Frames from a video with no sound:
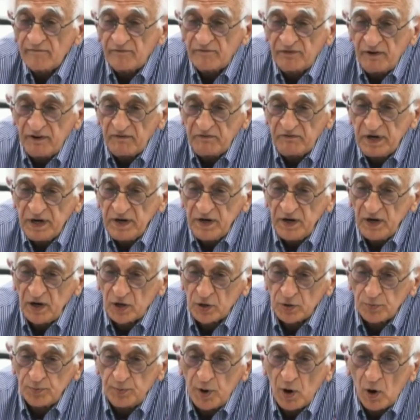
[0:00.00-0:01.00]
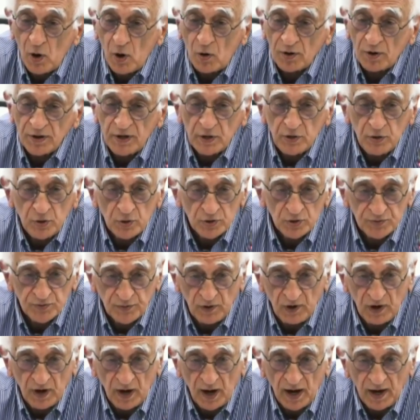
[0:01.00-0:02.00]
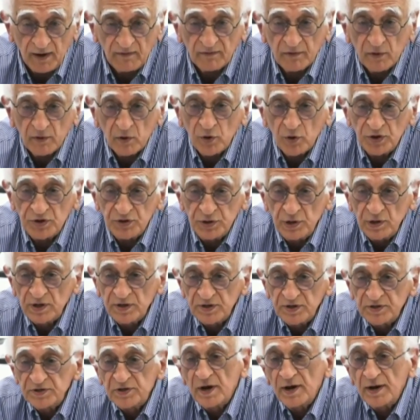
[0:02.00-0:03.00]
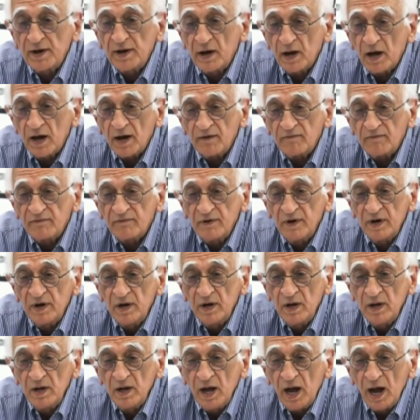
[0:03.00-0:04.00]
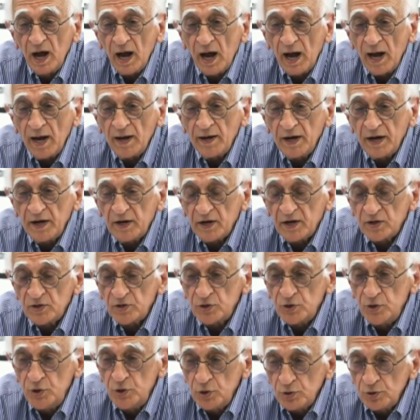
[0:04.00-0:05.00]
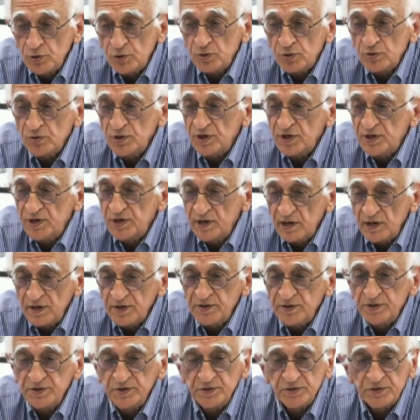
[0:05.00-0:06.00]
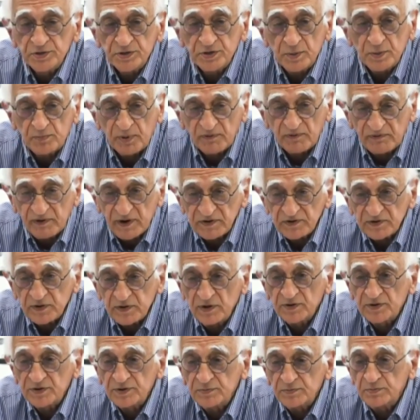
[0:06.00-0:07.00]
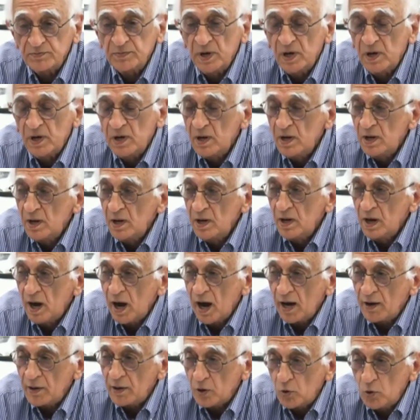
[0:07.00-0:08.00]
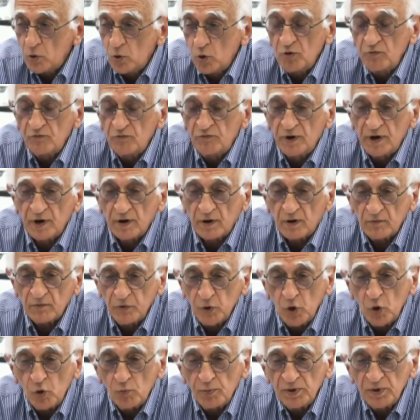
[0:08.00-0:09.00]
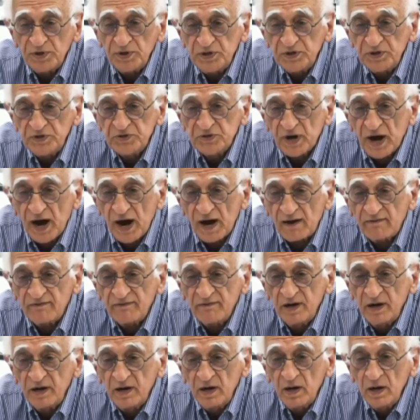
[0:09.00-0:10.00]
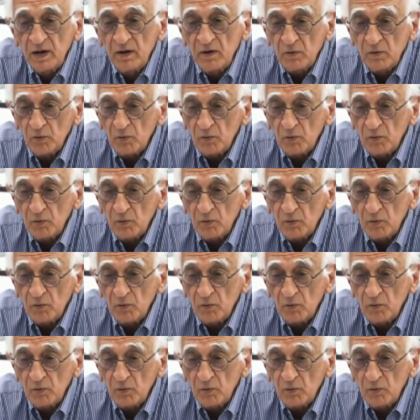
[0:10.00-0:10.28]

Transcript: They have 15 years beyond their useful life, original design life. And it is due to the diligence, the professionalism, and the good work of the OPG staff.